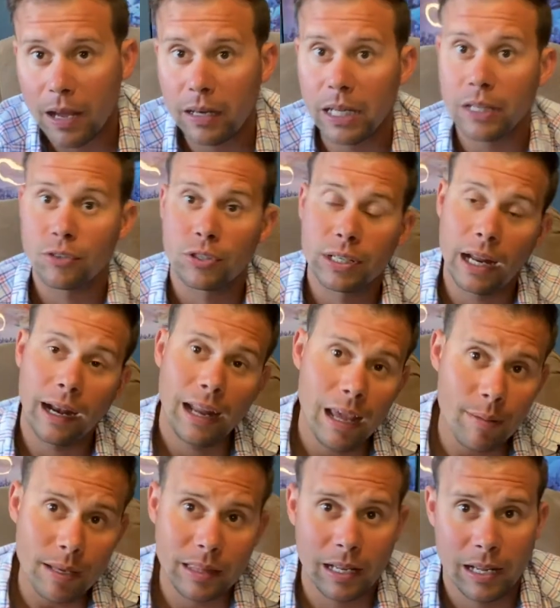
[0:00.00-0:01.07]
Now, there's a
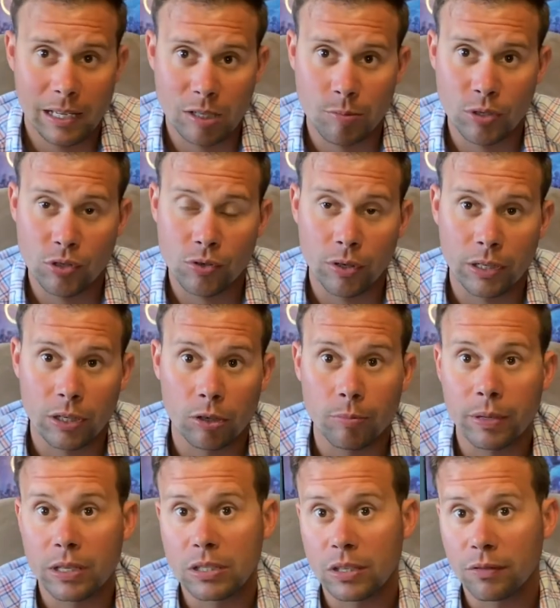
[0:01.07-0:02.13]
dynamic that has to be struck here
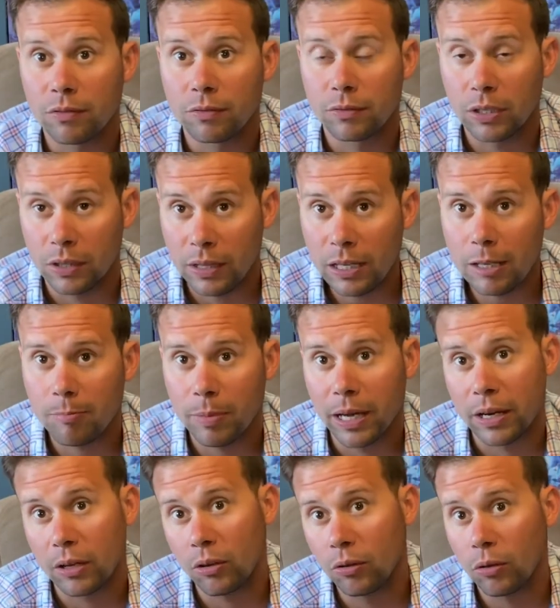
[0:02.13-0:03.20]
because if you think
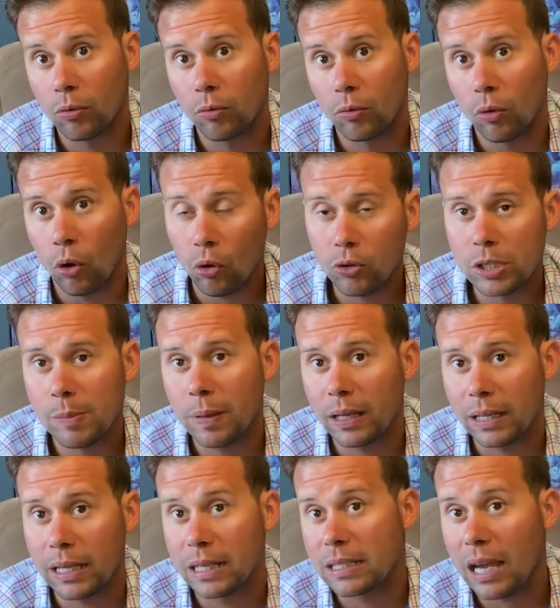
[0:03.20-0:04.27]
about it,
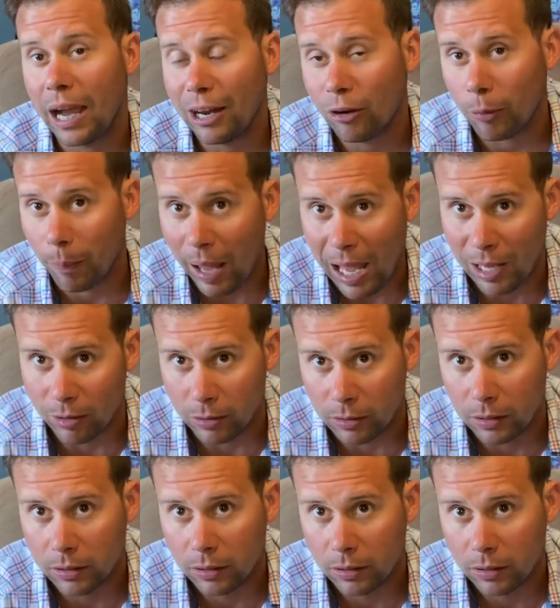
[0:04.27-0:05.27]
ultimately a tighter pattern